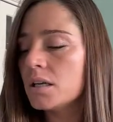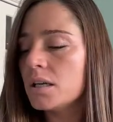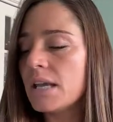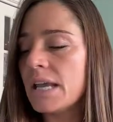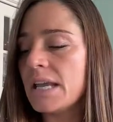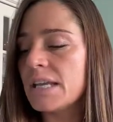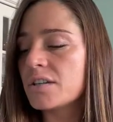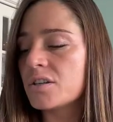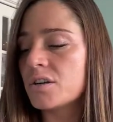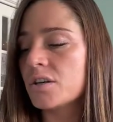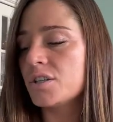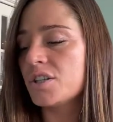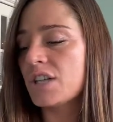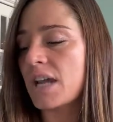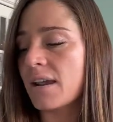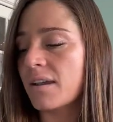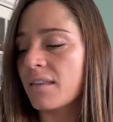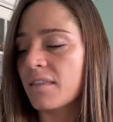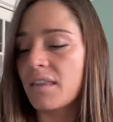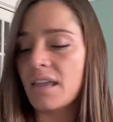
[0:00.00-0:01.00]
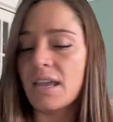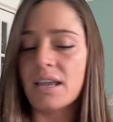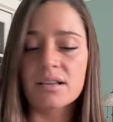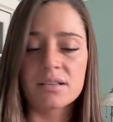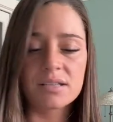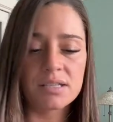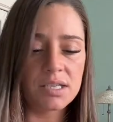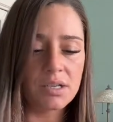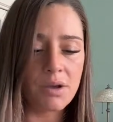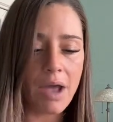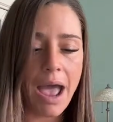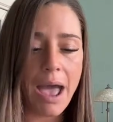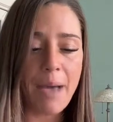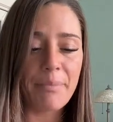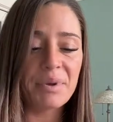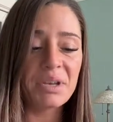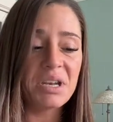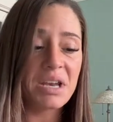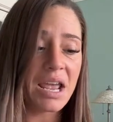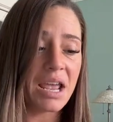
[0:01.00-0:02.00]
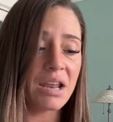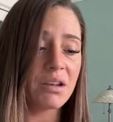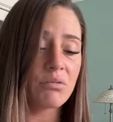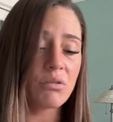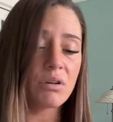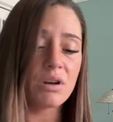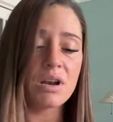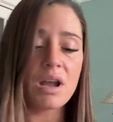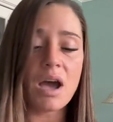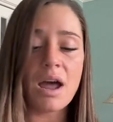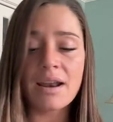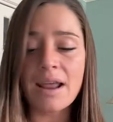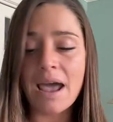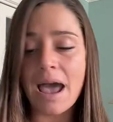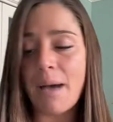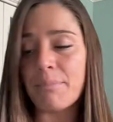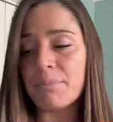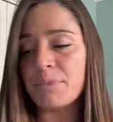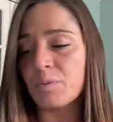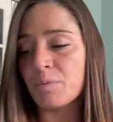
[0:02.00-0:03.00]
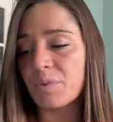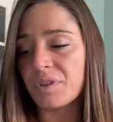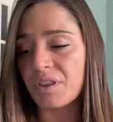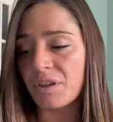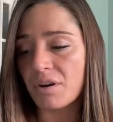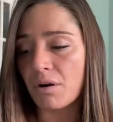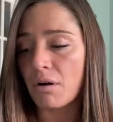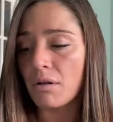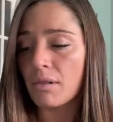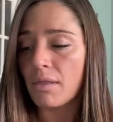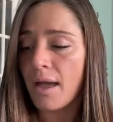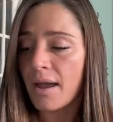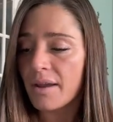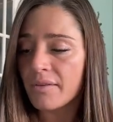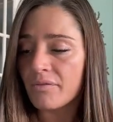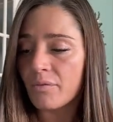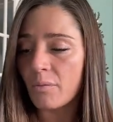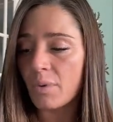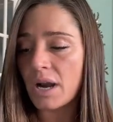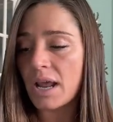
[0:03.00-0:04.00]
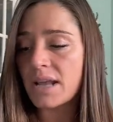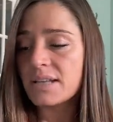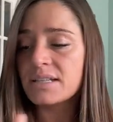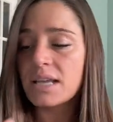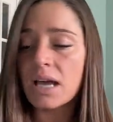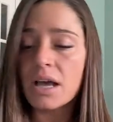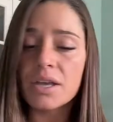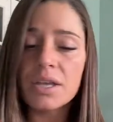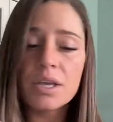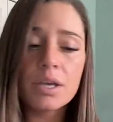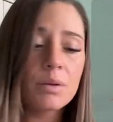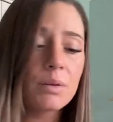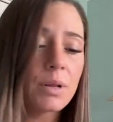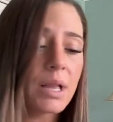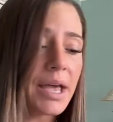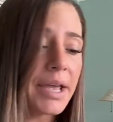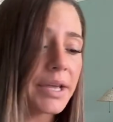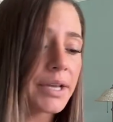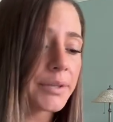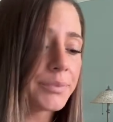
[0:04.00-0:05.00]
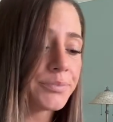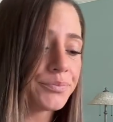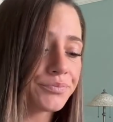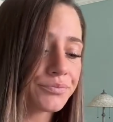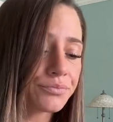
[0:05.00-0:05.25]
interject things to happen and or not happen within our life. When I tell you, like,